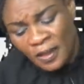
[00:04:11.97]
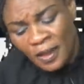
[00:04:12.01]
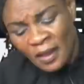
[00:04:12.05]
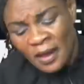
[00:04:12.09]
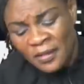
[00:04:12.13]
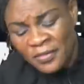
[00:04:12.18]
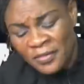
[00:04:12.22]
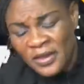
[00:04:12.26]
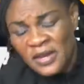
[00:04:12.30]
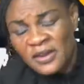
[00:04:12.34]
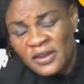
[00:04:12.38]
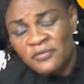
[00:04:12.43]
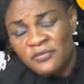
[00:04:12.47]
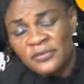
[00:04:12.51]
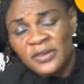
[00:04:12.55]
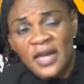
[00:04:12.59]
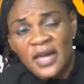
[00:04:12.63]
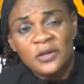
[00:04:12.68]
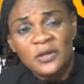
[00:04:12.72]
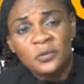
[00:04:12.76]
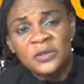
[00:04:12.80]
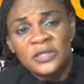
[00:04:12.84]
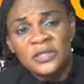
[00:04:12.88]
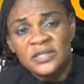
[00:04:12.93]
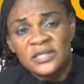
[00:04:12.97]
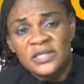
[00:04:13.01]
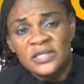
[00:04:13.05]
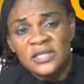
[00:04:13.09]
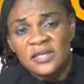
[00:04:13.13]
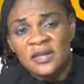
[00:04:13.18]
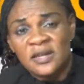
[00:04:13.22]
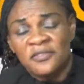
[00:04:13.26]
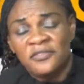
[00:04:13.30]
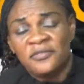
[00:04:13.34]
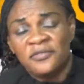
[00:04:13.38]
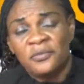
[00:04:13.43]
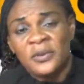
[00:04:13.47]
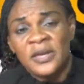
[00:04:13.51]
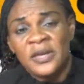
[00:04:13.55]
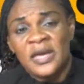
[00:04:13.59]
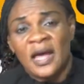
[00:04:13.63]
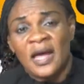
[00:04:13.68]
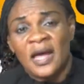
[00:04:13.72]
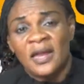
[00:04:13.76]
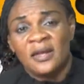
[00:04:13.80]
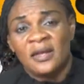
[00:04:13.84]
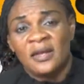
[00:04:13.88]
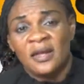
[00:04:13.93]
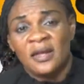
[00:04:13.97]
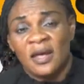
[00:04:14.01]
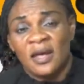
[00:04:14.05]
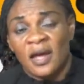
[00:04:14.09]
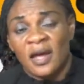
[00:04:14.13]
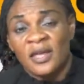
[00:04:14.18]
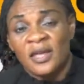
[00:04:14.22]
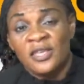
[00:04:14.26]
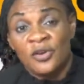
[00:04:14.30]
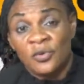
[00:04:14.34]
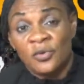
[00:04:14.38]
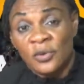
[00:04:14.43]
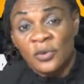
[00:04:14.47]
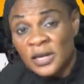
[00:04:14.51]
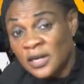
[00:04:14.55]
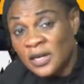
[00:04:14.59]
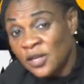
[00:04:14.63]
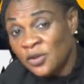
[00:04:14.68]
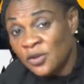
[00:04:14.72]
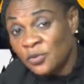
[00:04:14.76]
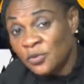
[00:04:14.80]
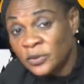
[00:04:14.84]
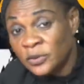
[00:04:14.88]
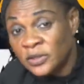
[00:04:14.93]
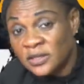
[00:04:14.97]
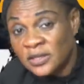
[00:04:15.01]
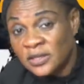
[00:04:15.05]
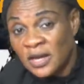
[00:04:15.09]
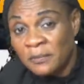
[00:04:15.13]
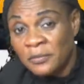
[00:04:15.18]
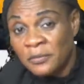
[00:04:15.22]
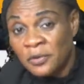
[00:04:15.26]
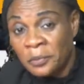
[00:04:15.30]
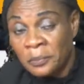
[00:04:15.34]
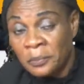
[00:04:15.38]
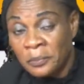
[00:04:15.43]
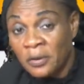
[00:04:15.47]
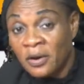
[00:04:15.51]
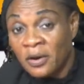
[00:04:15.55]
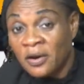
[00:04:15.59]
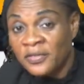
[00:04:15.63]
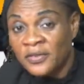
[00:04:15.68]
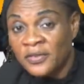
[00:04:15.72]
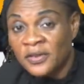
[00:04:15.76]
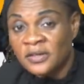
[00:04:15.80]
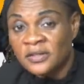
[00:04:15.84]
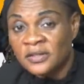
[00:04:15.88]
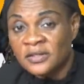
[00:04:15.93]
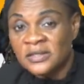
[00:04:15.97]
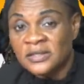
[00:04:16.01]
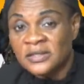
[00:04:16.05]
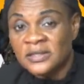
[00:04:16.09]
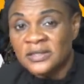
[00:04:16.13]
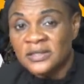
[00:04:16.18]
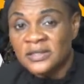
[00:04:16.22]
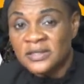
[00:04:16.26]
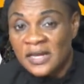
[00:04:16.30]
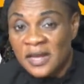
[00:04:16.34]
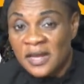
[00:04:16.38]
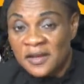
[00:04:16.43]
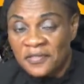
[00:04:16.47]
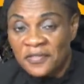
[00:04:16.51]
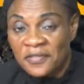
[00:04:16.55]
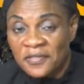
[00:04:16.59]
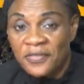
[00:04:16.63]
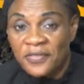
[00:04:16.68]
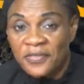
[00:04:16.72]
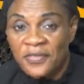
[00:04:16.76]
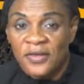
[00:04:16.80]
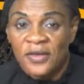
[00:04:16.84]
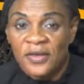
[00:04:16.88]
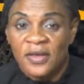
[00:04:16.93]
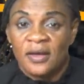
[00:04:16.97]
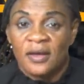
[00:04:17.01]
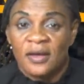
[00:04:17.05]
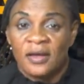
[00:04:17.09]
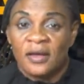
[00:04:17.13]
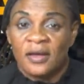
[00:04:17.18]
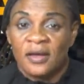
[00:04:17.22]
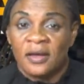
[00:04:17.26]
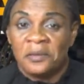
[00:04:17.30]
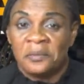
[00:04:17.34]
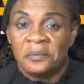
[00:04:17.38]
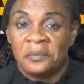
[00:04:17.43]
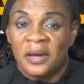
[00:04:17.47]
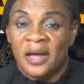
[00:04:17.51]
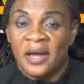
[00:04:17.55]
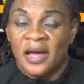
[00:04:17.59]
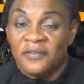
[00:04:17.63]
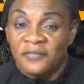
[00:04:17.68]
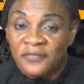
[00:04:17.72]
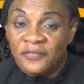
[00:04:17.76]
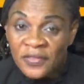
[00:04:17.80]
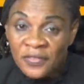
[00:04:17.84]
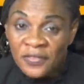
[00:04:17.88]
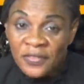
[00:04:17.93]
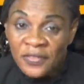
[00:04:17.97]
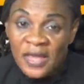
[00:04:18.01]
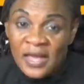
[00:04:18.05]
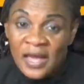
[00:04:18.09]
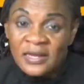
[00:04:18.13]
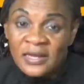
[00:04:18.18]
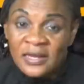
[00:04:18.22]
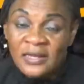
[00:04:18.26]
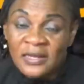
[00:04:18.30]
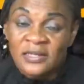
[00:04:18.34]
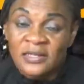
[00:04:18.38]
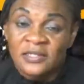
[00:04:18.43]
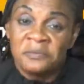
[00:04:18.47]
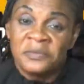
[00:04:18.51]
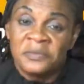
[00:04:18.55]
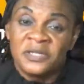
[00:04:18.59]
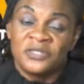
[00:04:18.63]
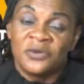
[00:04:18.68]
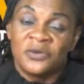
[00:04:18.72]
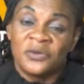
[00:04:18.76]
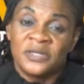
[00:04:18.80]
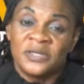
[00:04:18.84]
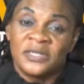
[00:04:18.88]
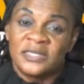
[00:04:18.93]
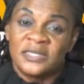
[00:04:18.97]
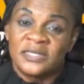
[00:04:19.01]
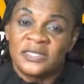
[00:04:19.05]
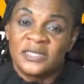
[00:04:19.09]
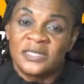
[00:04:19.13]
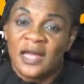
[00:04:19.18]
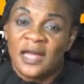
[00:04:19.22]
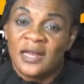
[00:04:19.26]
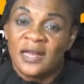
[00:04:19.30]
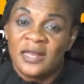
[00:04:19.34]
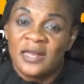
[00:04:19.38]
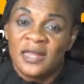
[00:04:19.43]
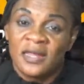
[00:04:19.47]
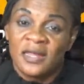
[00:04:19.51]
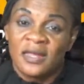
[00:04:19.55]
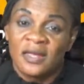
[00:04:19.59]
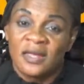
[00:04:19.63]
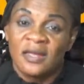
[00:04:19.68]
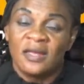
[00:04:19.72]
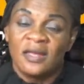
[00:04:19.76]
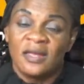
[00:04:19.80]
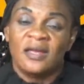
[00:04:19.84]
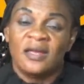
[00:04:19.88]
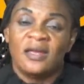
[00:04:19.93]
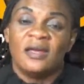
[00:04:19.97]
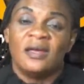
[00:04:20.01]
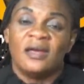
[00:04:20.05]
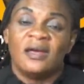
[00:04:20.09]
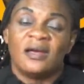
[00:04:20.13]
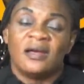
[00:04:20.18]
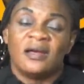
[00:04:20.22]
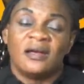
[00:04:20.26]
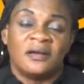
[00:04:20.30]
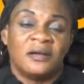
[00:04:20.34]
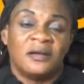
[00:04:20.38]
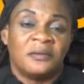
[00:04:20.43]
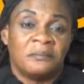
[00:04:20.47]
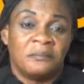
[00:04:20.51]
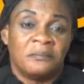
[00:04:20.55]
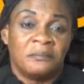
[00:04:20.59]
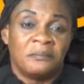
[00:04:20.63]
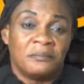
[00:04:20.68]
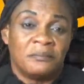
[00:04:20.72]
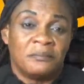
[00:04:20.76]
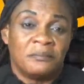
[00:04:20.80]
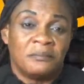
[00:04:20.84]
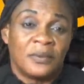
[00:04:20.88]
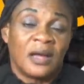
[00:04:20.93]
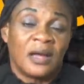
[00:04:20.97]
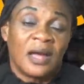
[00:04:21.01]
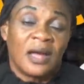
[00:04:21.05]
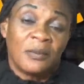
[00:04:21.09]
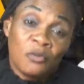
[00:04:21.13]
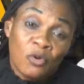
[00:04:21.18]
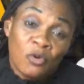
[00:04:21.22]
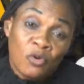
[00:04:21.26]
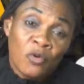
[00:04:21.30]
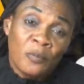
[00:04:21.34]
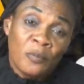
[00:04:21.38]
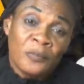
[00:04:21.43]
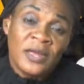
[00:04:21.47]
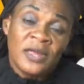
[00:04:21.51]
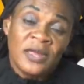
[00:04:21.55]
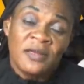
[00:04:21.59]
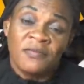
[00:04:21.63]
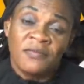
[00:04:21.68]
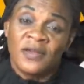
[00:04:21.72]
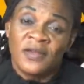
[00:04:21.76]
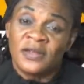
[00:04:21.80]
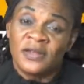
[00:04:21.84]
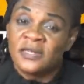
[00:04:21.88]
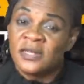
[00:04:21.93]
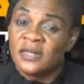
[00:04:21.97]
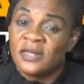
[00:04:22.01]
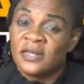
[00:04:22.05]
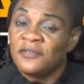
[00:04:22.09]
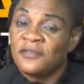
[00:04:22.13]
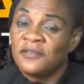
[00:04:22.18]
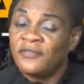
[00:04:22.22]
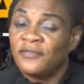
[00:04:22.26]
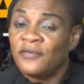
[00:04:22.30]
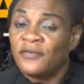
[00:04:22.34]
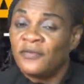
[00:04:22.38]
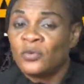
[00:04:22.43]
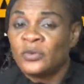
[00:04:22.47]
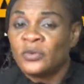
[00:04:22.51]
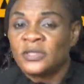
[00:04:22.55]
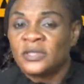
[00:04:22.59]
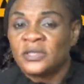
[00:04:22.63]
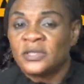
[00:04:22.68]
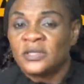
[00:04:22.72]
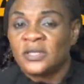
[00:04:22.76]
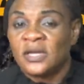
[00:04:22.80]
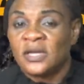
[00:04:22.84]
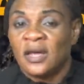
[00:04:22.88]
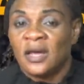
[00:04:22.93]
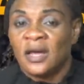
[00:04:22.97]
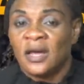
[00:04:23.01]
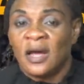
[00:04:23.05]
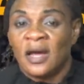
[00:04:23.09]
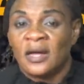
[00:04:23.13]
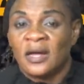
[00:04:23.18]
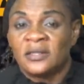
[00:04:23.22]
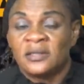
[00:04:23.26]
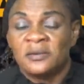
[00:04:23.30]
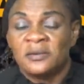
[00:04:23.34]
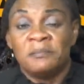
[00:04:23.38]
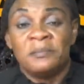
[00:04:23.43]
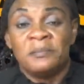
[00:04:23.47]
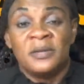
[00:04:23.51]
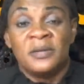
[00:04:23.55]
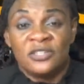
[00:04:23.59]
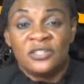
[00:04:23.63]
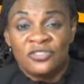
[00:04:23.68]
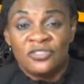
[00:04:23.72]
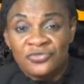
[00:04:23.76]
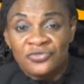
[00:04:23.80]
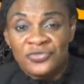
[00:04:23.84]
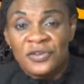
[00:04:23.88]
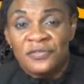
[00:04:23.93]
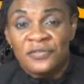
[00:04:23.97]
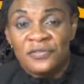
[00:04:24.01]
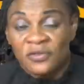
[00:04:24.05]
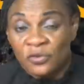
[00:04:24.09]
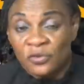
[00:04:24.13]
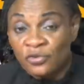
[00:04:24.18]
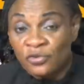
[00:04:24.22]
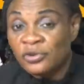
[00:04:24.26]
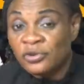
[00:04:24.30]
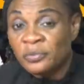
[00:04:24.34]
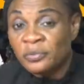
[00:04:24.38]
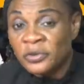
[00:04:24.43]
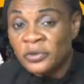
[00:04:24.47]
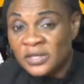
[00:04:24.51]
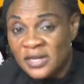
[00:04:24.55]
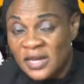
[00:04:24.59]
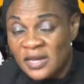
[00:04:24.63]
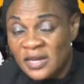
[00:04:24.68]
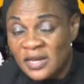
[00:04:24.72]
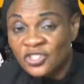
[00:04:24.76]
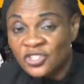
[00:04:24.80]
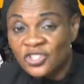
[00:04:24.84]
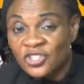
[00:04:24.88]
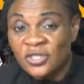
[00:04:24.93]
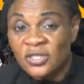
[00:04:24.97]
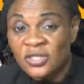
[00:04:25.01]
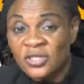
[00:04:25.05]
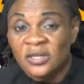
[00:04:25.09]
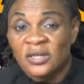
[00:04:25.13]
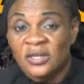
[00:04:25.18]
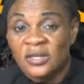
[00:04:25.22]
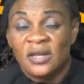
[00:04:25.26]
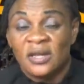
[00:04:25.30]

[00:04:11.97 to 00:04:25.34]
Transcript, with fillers: And then, if that wasn't enough, we had a young lady who stabbed her partner to death um, after they had a little misunderstanding. Um, I'm hoping that the, the folks at the Ministry of Social Protection